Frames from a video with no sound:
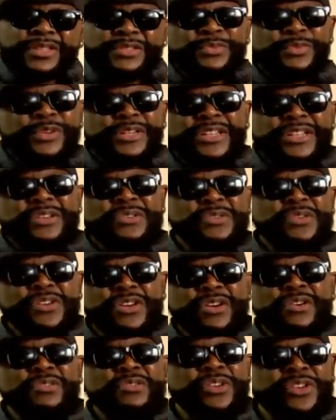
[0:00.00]
really going
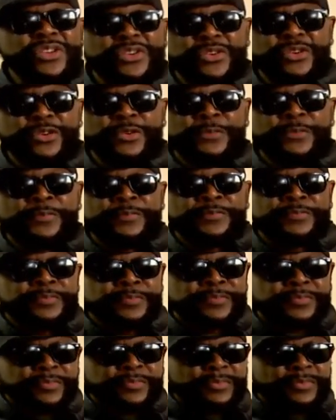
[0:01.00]
on here?
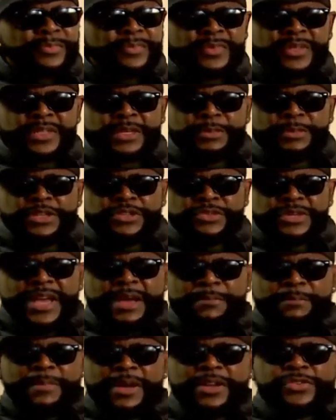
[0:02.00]
I mean, you
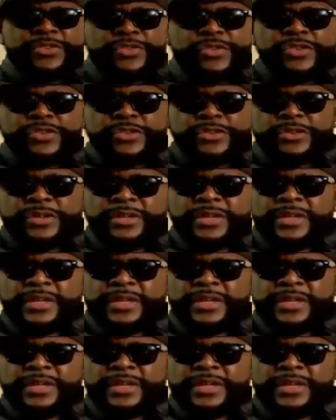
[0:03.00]
got my daughter